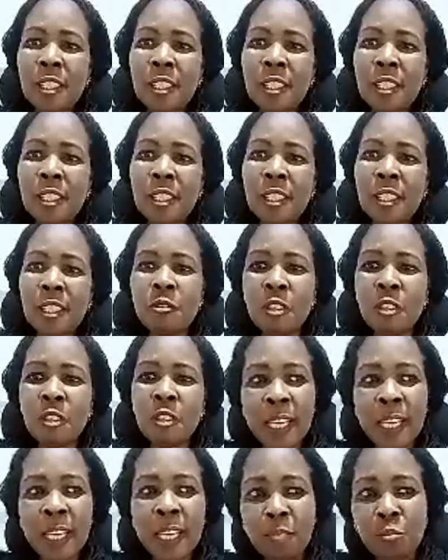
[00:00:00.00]
And then
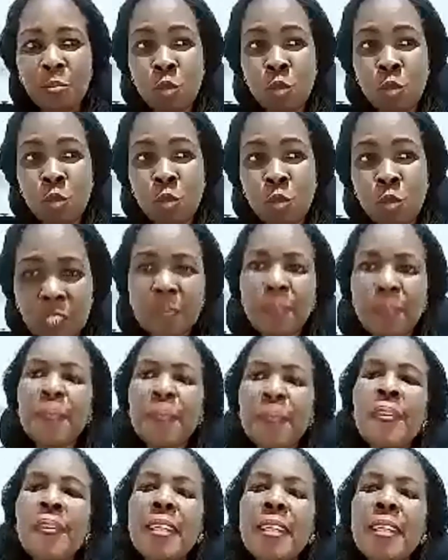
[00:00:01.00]
from there, I
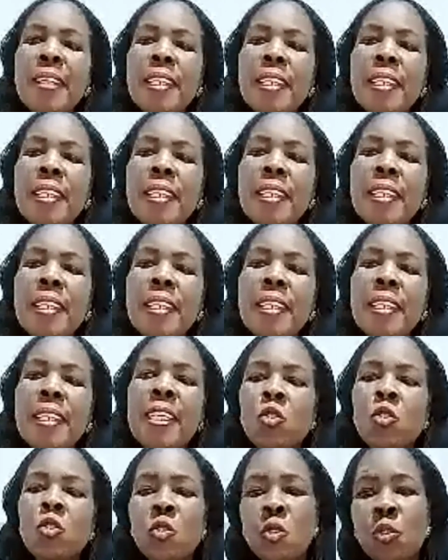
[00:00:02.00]
moved
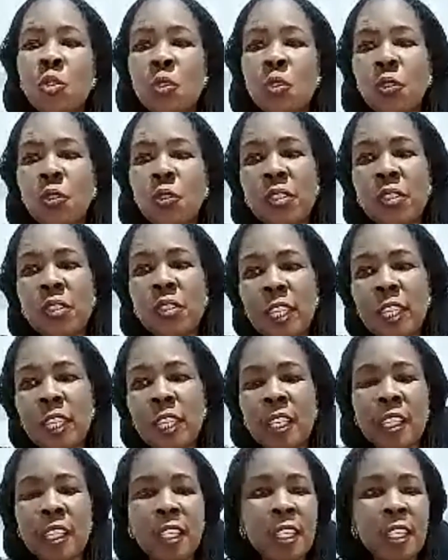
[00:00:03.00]
into
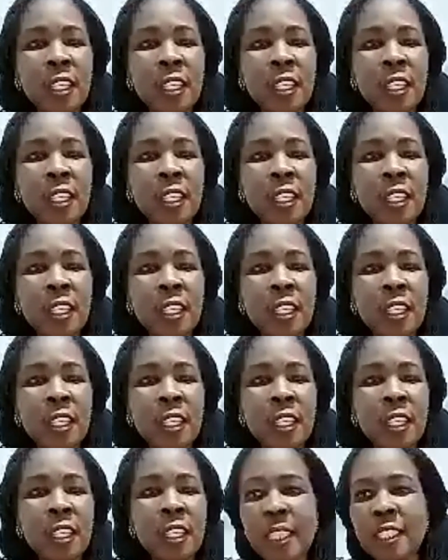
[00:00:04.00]
the
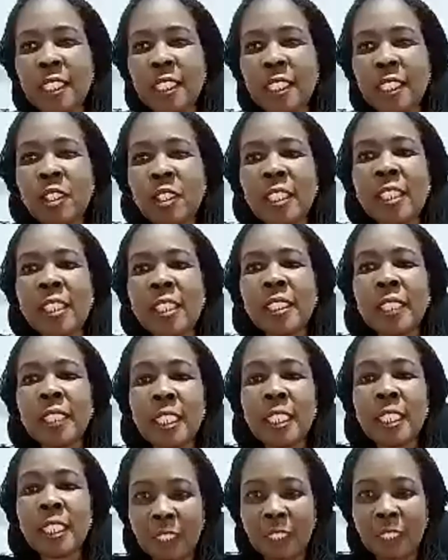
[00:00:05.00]
international
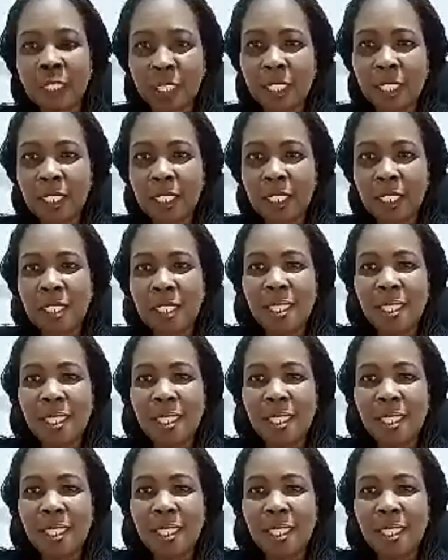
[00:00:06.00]
organization.